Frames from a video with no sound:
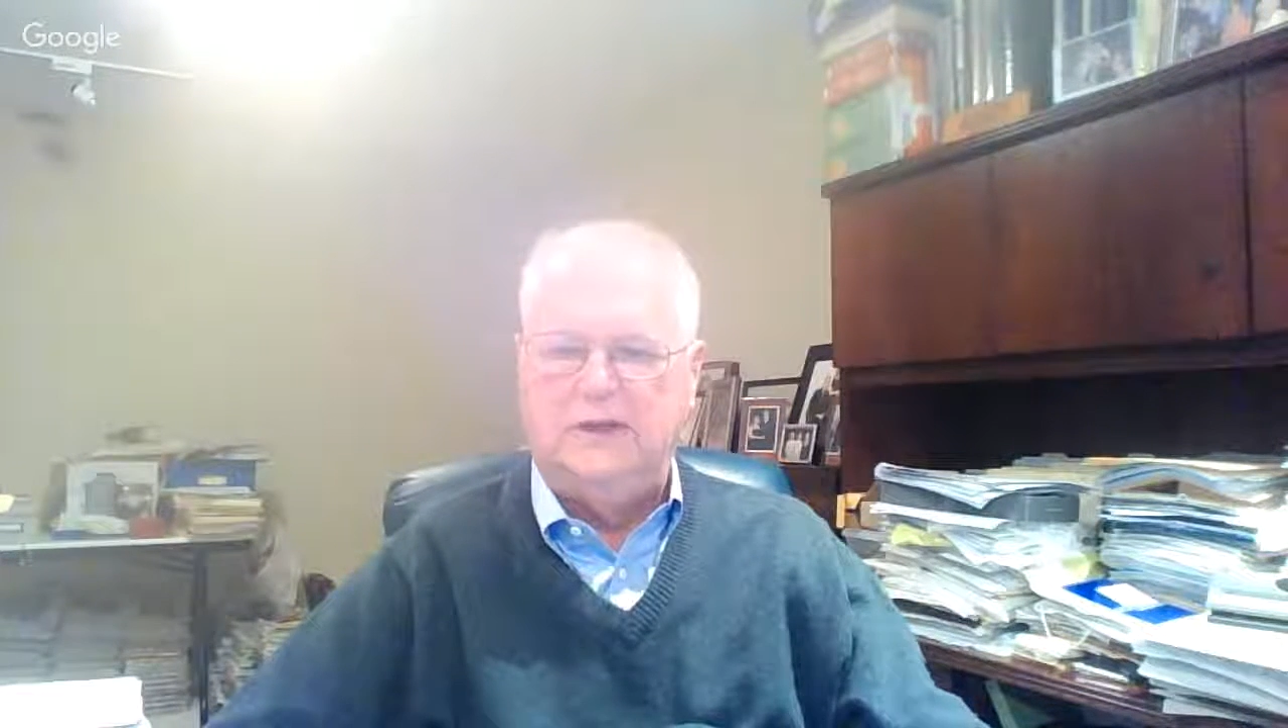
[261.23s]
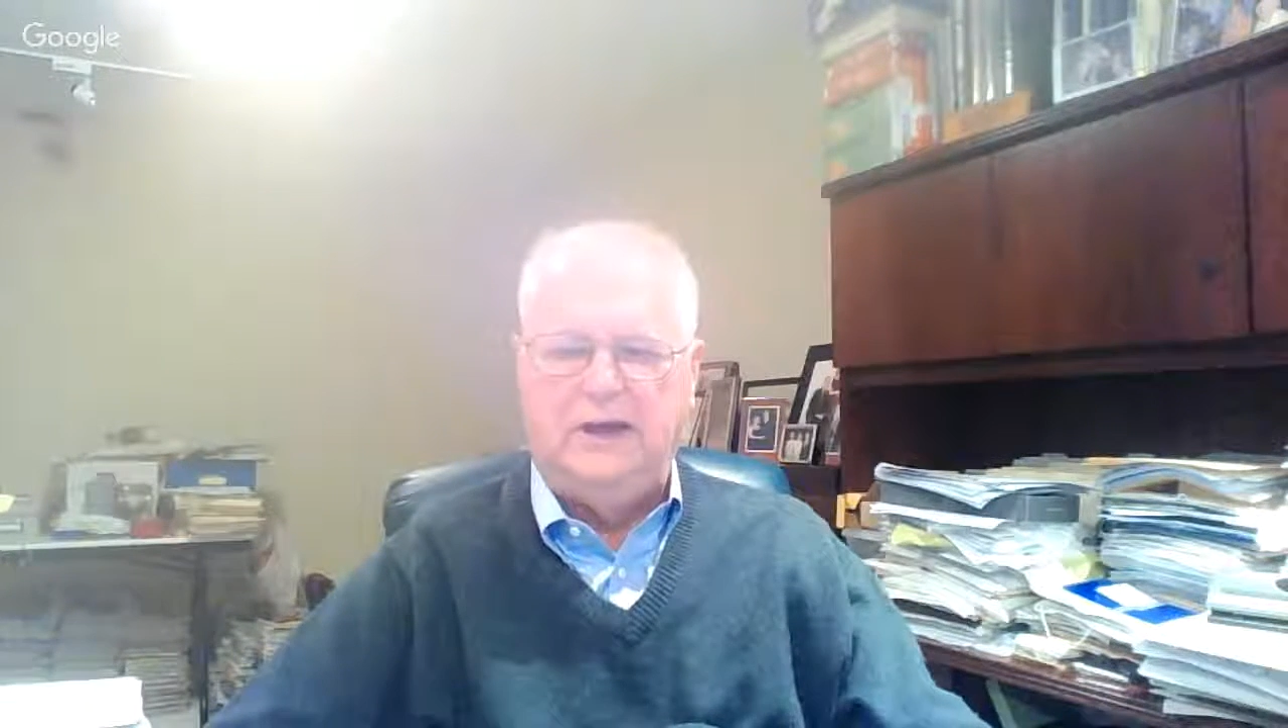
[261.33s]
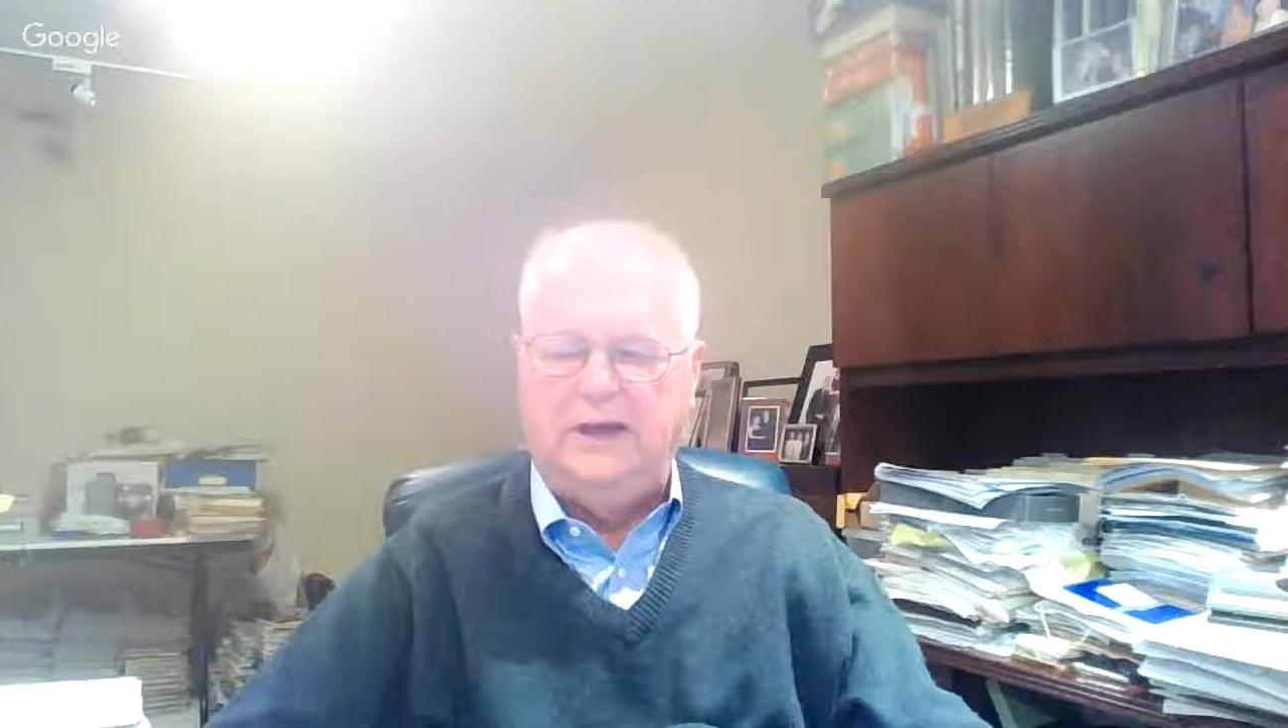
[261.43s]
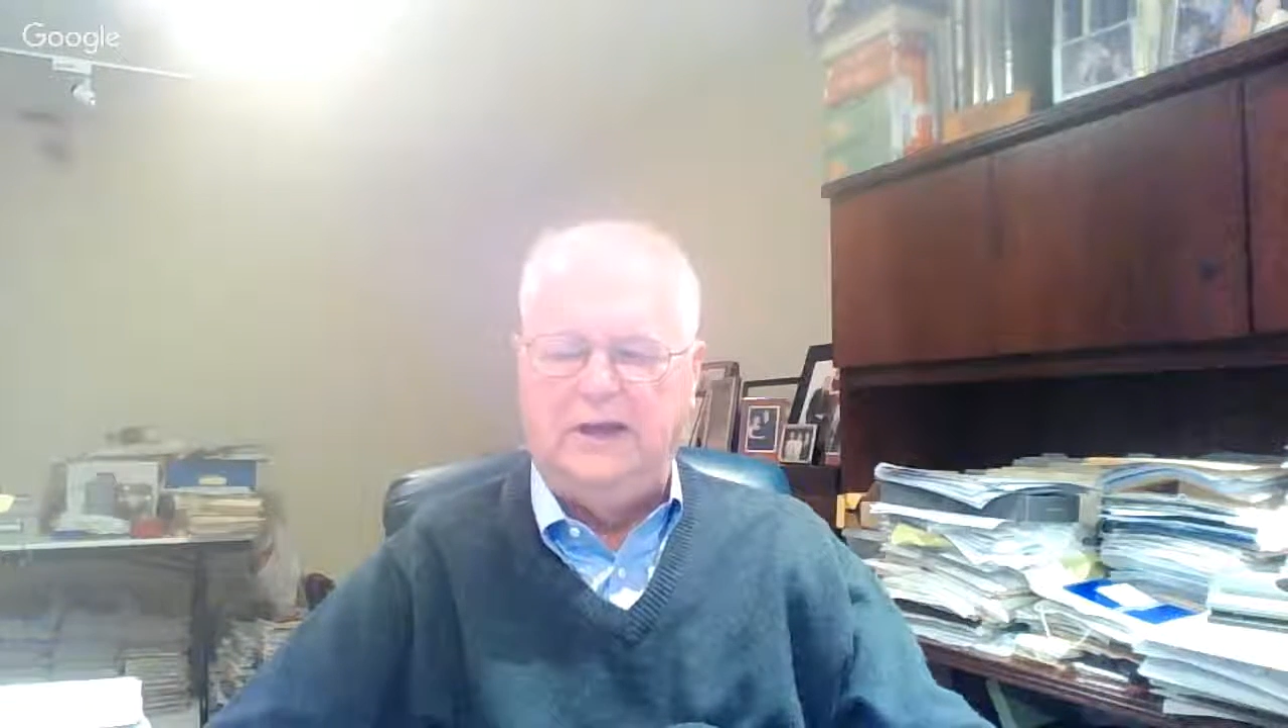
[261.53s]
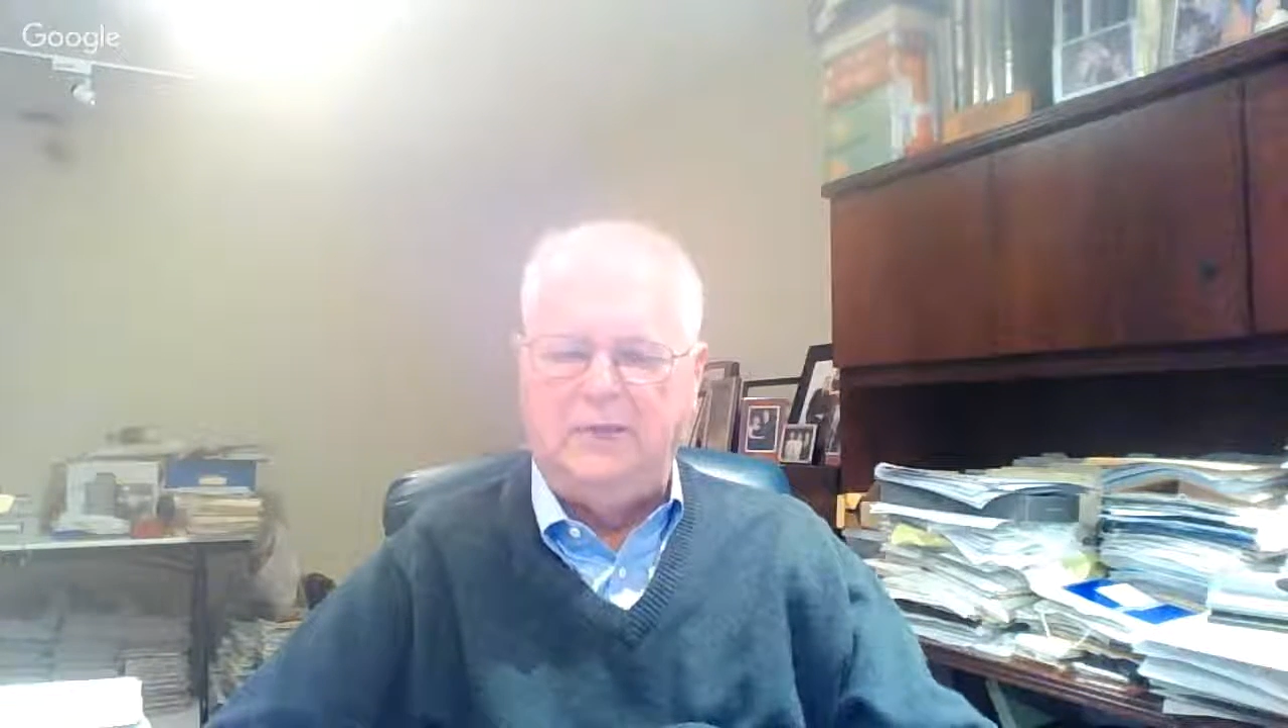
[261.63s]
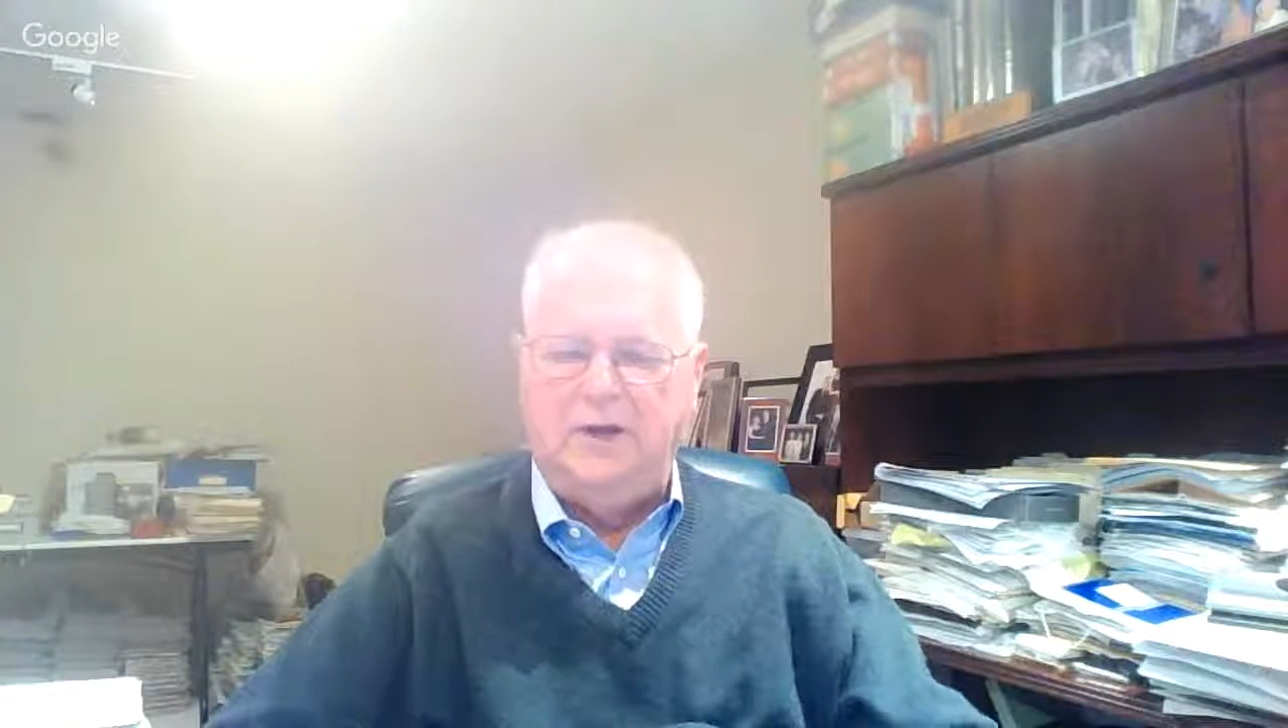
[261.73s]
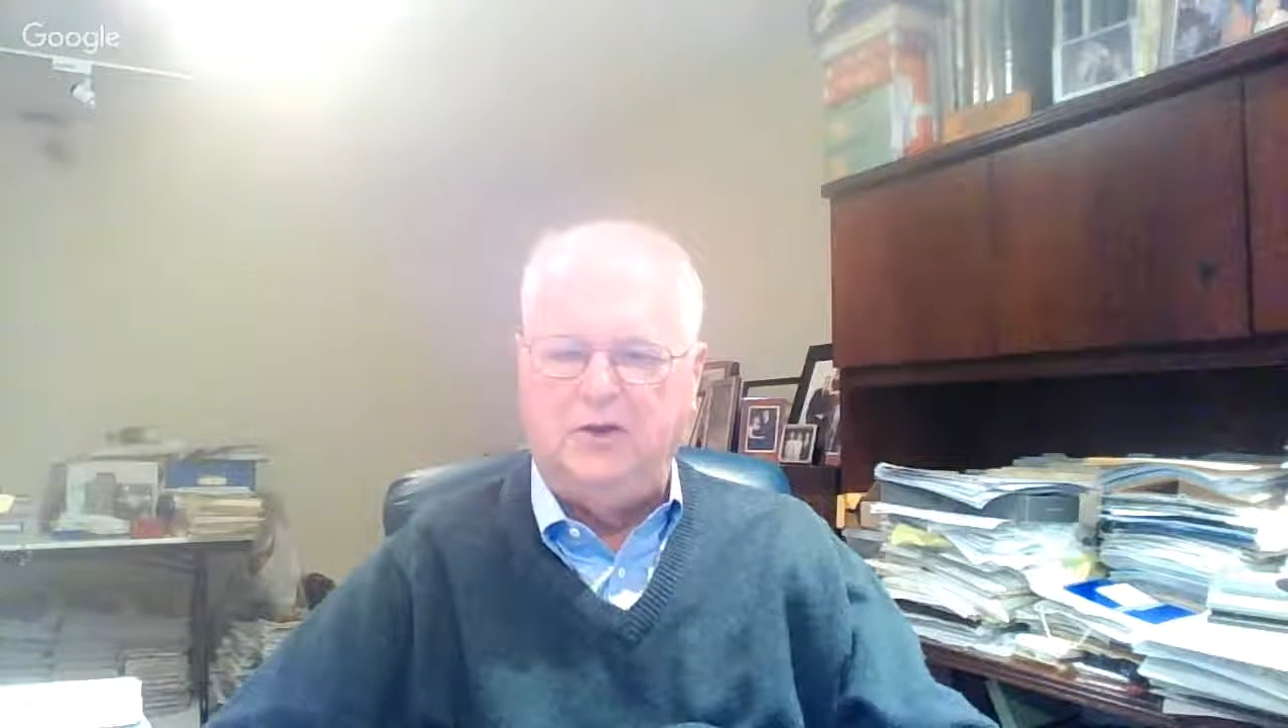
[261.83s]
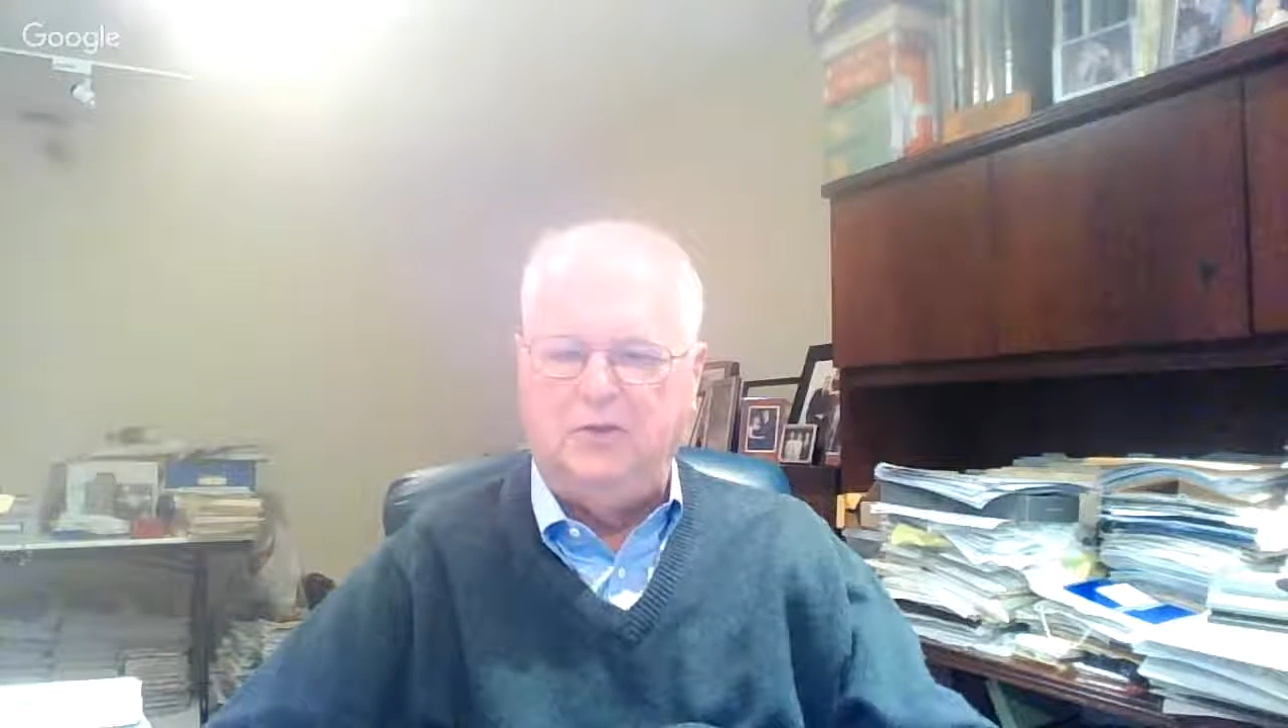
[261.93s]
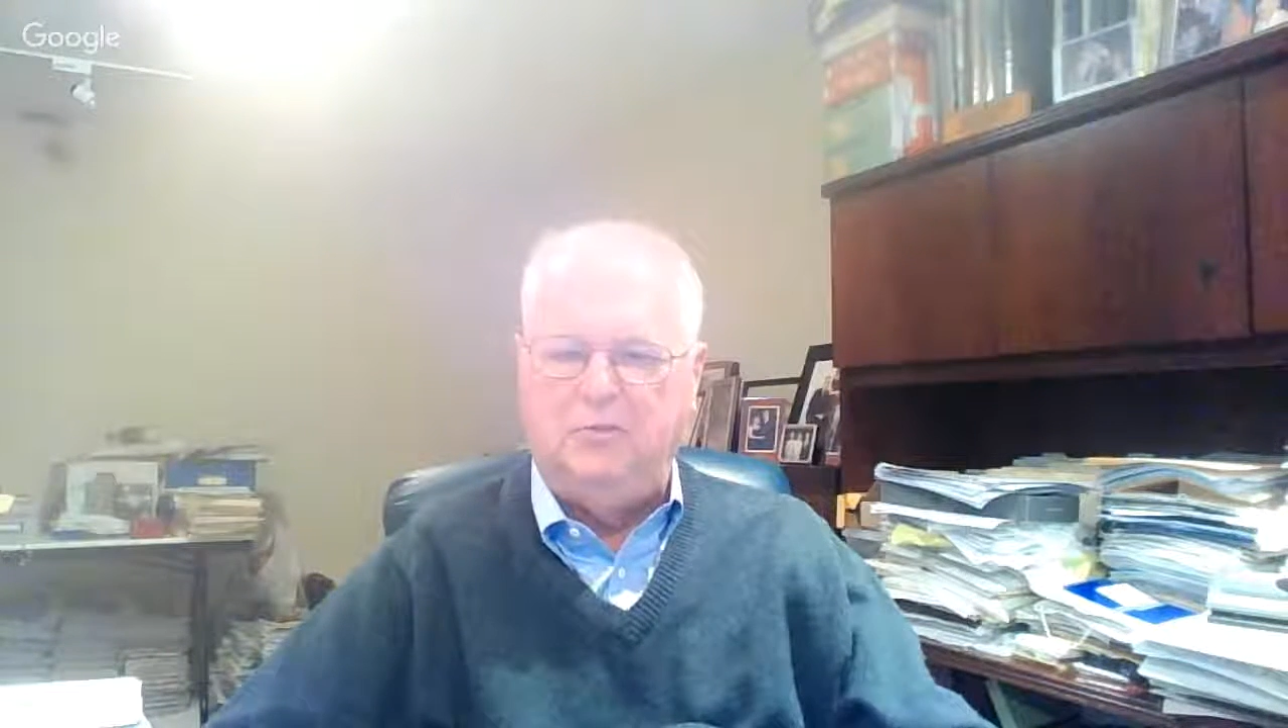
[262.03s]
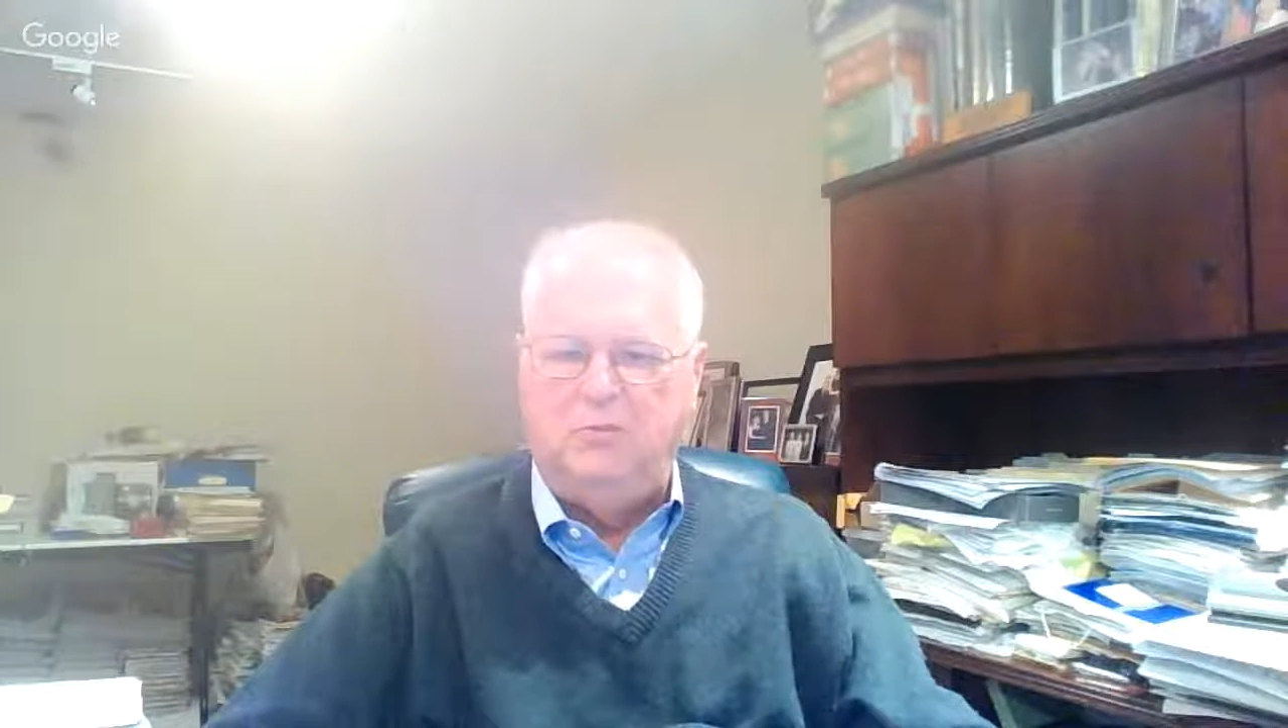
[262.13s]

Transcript: Anybody who,